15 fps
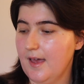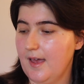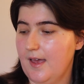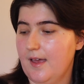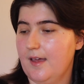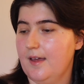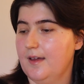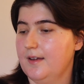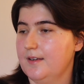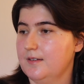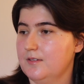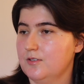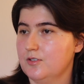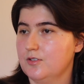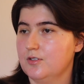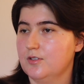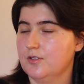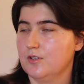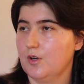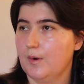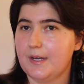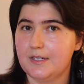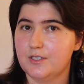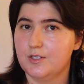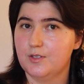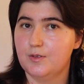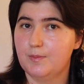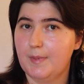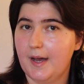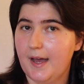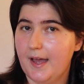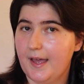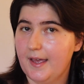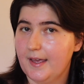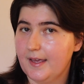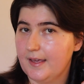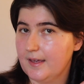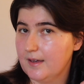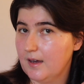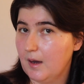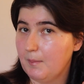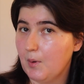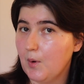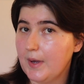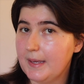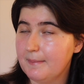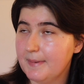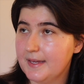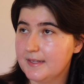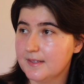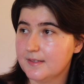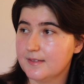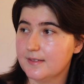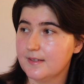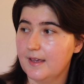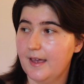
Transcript: and going to my appointments,